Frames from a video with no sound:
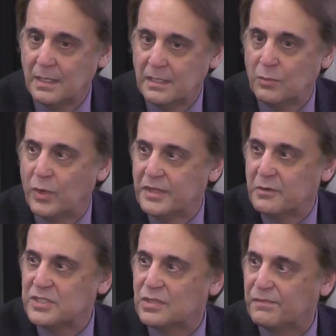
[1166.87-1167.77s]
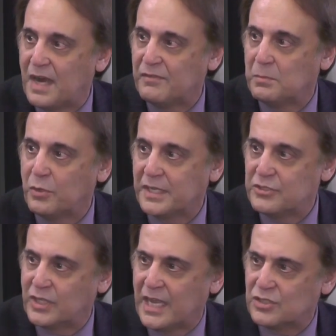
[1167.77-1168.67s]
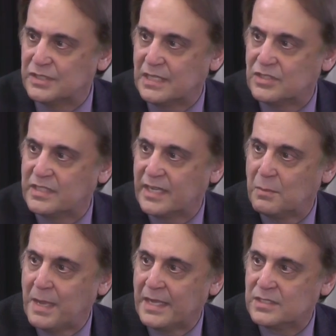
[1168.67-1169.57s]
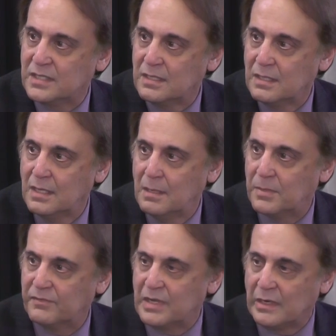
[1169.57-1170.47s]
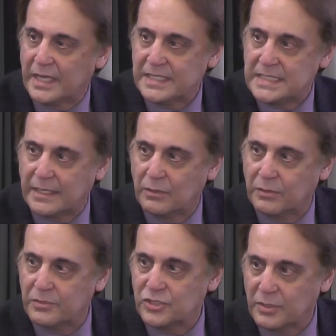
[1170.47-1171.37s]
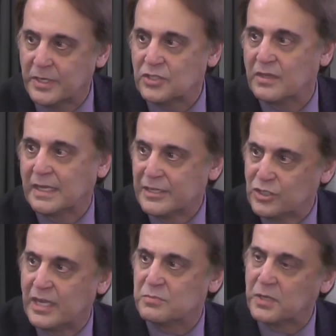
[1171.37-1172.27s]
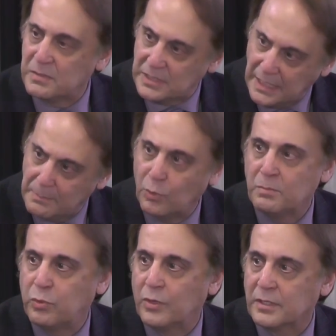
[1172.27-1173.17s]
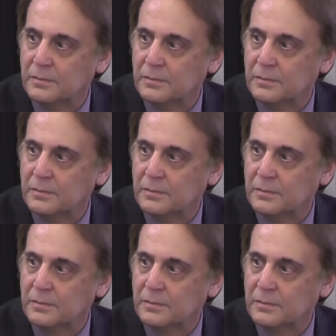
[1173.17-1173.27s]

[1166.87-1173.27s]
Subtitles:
When they're in survival mode, education tends to take a back seat. But if they're like 2nd or 3rd generation, I think education becomes a lot more important.